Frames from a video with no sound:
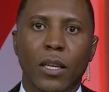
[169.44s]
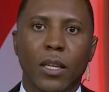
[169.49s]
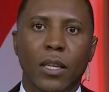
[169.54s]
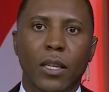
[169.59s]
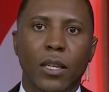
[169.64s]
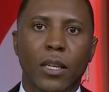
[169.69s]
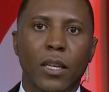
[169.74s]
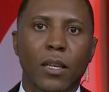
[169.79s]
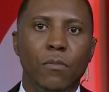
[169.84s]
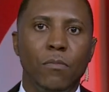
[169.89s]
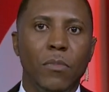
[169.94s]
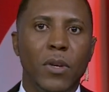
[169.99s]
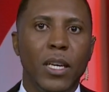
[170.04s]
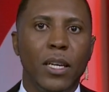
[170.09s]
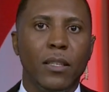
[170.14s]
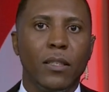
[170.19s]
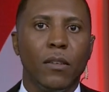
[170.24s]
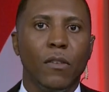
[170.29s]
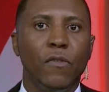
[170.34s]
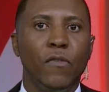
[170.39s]
he
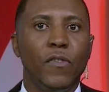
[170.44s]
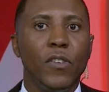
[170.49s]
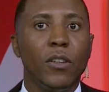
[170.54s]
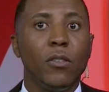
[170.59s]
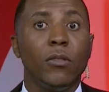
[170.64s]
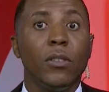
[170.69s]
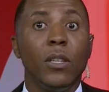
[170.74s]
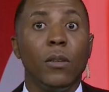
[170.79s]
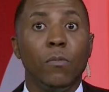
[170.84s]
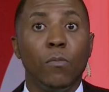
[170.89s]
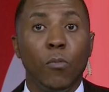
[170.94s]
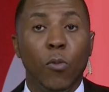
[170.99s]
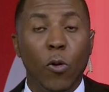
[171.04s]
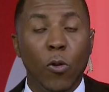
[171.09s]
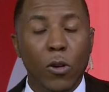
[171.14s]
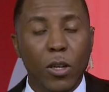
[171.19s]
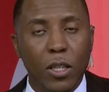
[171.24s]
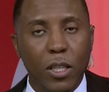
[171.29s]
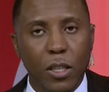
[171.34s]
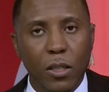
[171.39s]
makes a very
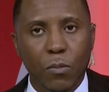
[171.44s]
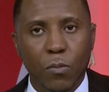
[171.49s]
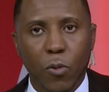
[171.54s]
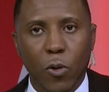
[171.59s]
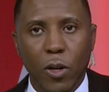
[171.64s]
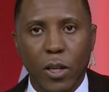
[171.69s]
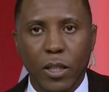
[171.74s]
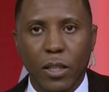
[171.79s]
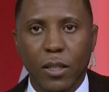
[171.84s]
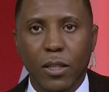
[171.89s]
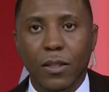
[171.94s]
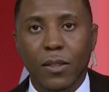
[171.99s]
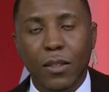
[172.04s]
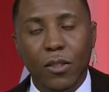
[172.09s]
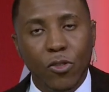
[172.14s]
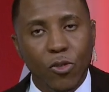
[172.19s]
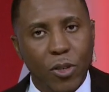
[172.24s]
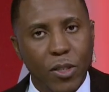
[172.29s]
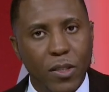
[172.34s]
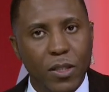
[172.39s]
important point. It is
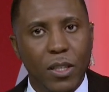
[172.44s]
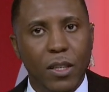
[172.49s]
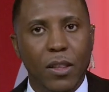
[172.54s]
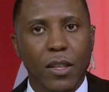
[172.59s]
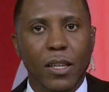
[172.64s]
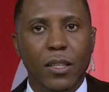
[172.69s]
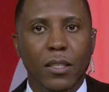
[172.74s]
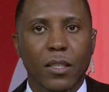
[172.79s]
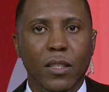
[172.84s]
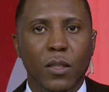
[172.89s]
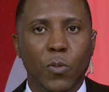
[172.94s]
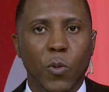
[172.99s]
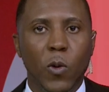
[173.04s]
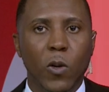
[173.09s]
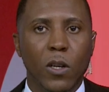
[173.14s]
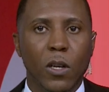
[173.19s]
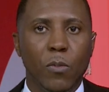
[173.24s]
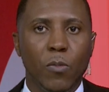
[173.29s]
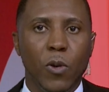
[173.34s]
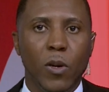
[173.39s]
interesting that he
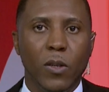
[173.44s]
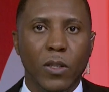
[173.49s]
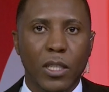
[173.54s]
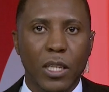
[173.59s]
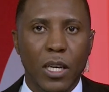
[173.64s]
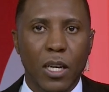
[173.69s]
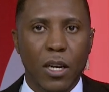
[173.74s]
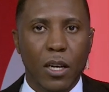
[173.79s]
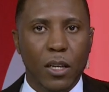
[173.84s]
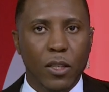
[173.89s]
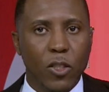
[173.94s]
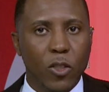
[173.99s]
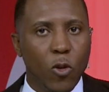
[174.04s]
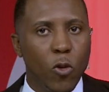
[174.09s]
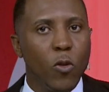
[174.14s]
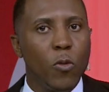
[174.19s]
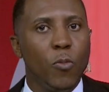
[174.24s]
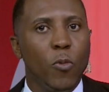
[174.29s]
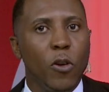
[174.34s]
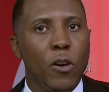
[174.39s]
spoke about
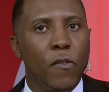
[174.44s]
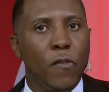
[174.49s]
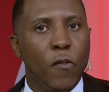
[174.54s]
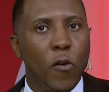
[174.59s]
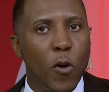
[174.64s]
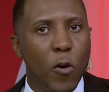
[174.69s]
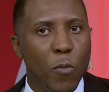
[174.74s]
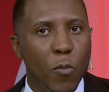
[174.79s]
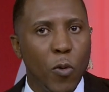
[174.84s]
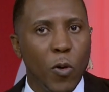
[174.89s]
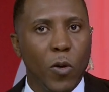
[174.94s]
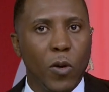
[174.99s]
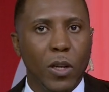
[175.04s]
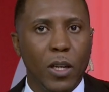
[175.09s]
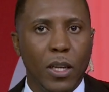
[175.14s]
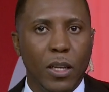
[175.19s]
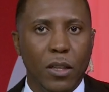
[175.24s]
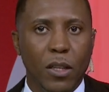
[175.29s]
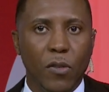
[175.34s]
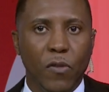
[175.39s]
schoolboy football
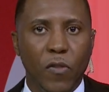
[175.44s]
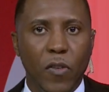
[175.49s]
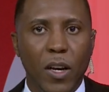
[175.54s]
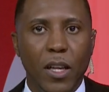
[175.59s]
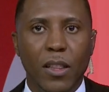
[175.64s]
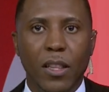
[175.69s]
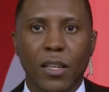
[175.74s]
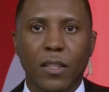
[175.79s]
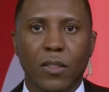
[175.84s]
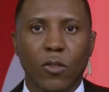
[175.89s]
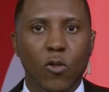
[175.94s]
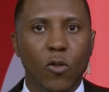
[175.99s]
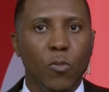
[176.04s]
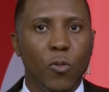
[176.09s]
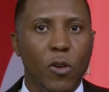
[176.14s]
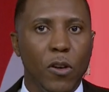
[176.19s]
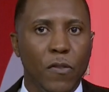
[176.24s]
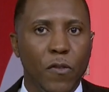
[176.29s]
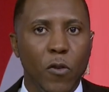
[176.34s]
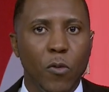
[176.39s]
and the fact that
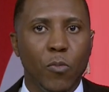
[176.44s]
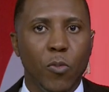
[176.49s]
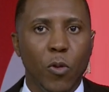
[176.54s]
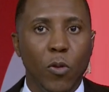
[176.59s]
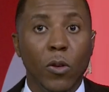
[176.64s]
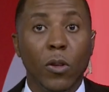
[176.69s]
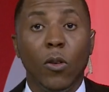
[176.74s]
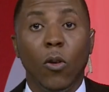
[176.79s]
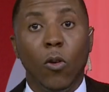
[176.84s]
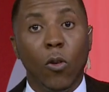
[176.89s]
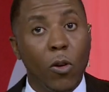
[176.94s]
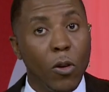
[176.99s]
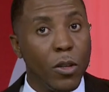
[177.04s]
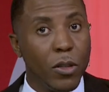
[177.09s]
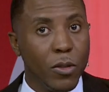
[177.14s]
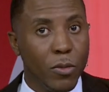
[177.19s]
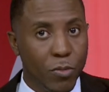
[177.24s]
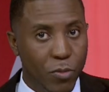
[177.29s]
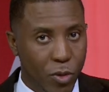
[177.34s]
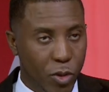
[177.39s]
schoolboy football
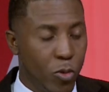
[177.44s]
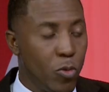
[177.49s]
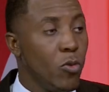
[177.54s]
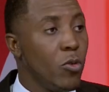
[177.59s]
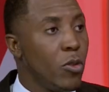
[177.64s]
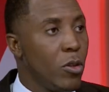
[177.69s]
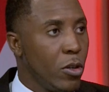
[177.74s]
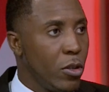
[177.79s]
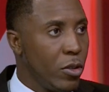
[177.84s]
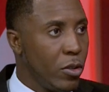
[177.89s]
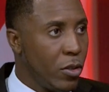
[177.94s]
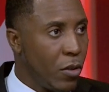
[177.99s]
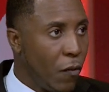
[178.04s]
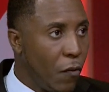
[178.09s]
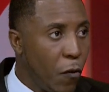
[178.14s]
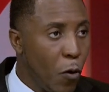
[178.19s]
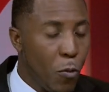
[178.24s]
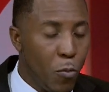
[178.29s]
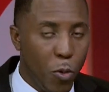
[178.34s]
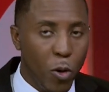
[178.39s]
or schoolgirls
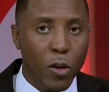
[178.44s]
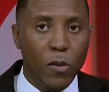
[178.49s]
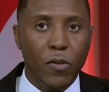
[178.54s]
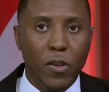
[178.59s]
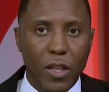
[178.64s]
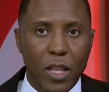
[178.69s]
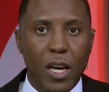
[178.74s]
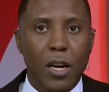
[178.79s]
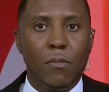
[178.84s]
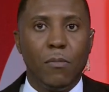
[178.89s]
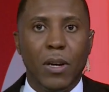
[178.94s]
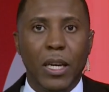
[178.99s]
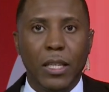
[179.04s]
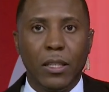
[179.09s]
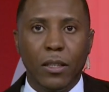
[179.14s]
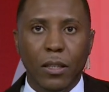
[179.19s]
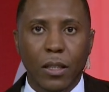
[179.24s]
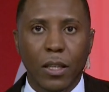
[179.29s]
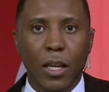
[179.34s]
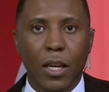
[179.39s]
football, for that
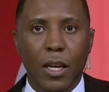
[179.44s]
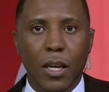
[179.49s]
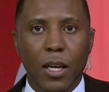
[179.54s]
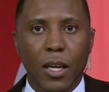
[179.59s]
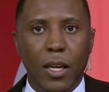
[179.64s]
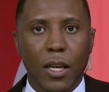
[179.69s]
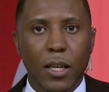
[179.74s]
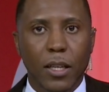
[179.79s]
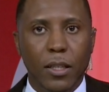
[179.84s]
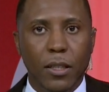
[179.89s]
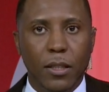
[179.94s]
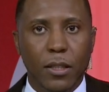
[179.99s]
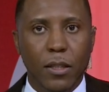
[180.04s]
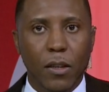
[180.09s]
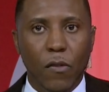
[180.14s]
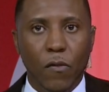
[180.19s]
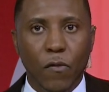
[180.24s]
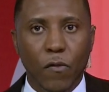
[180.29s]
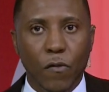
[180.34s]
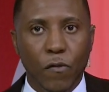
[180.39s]
matter, mm -hmm. is
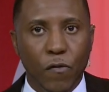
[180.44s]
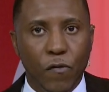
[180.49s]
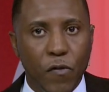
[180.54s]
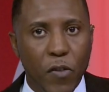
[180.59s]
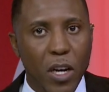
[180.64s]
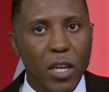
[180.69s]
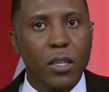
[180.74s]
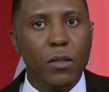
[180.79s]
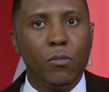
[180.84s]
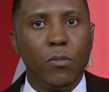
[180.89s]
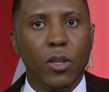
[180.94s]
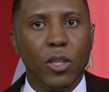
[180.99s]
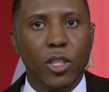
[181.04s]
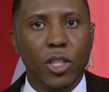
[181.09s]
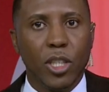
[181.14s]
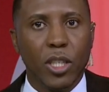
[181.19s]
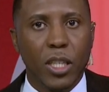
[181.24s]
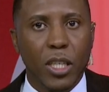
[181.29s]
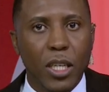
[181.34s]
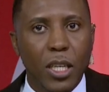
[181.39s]
very much
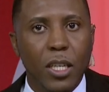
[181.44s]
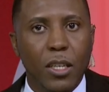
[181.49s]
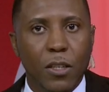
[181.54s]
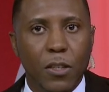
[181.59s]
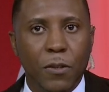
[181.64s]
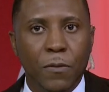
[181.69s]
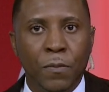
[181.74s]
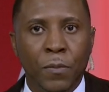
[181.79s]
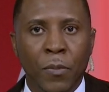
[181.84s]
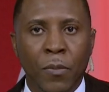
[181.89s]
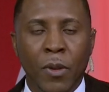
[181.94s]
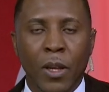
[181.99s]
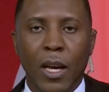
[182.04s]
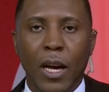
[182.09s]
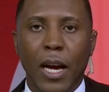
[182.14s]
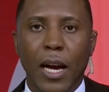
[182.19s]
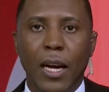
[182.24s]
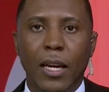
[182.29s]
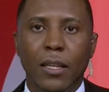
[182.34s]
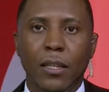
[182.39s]
here
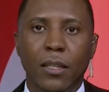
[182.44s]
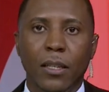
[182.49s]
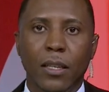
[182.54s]
and